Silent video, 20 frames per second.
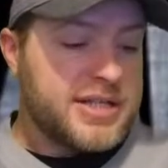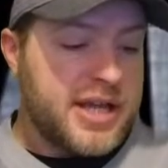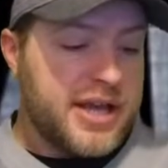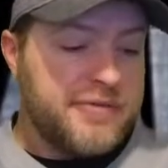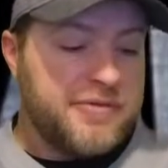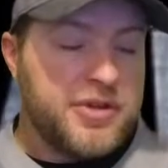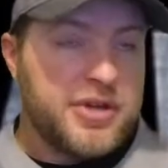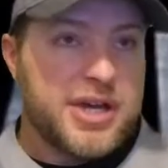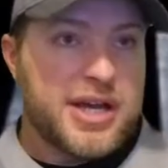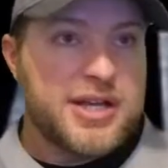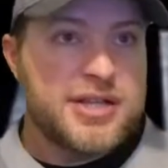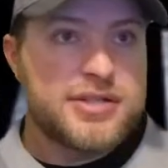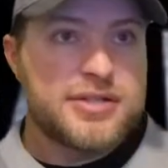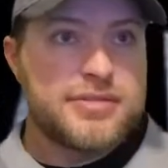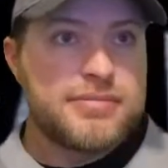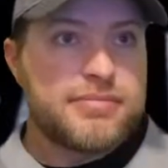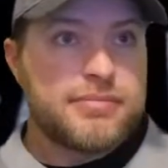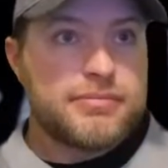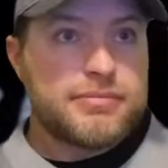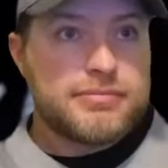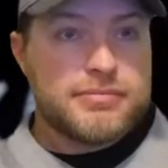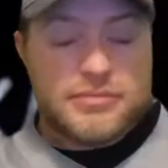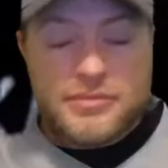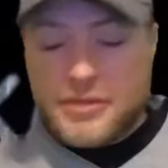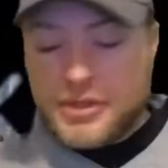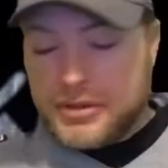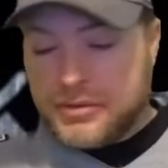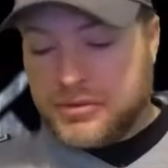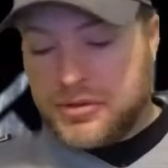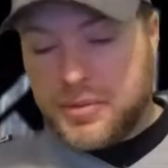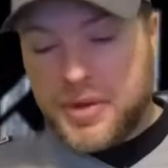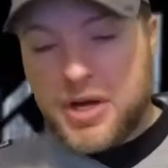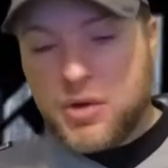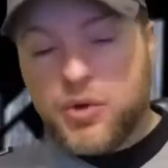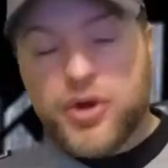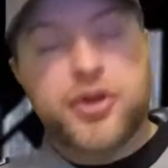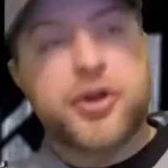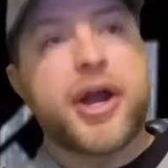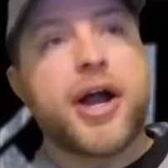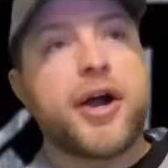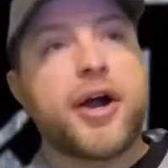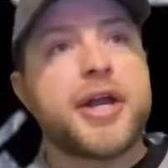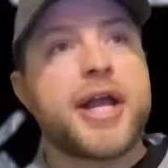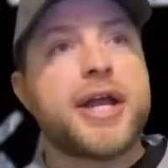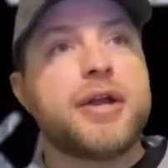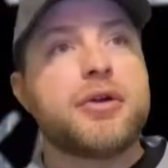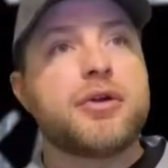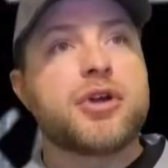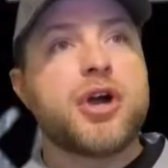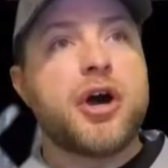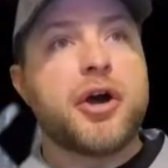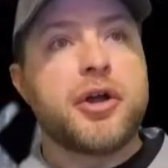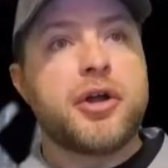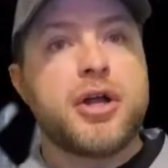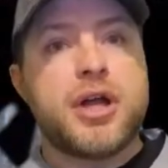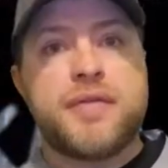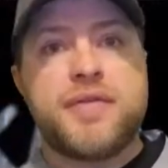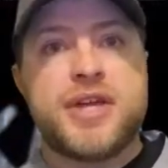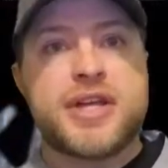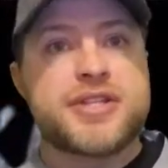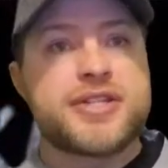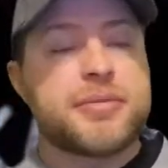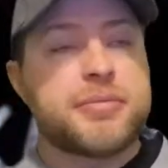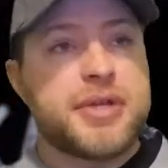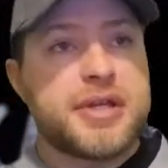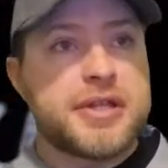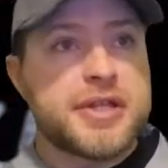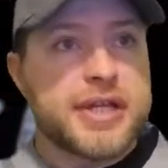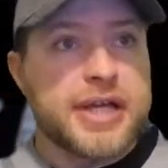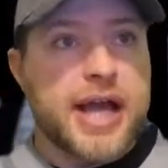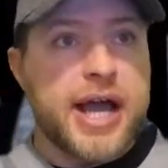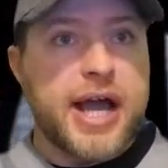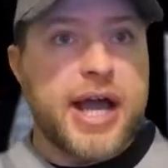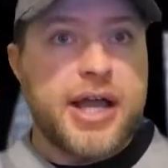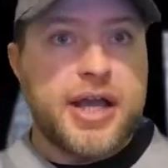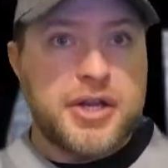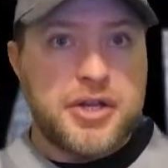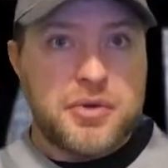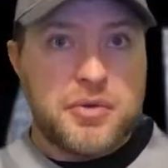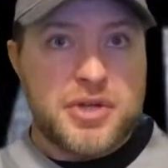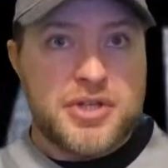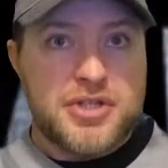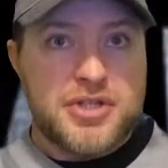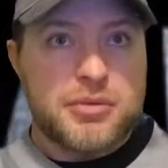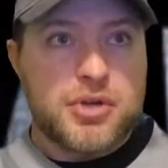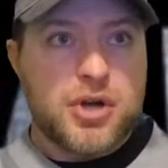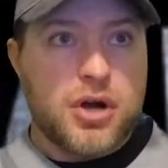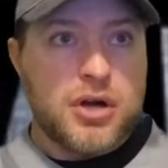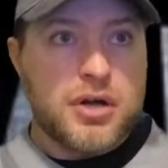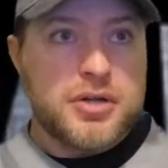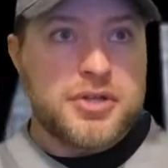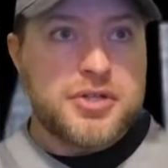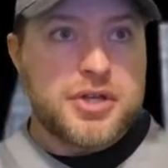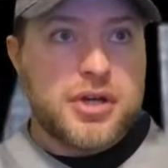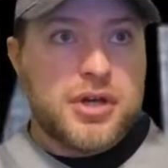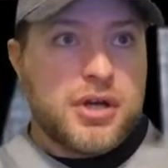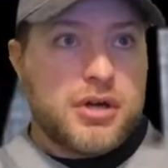If you guys, depending on where you're at on Aiden O'Connell, if he ends up being the guy and you want some cards,